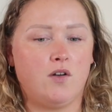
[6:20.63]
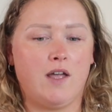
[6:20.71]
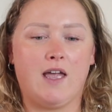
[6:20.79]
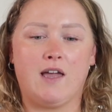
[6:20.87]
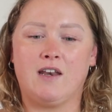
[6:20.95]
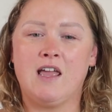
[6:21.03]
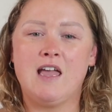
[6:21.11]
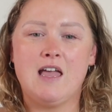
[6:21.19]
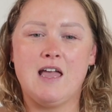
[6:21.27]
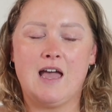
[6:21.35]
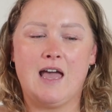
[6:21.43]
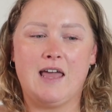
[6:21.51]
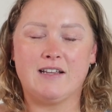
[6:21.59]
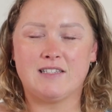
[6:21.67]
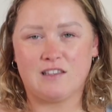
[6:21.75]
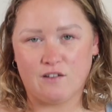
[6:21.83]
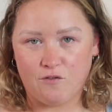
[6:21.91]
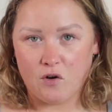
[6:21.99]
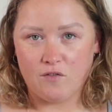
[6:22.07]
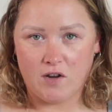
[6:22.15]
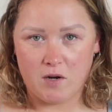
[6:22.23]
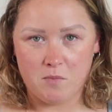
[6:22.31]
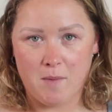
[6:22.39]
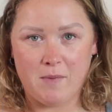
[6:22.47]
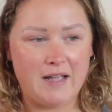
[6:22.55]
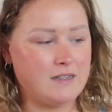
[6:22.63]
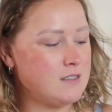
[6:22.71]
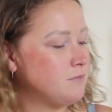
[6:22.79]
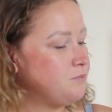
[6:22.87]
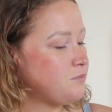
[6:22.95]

and it's at the forefront of my mind.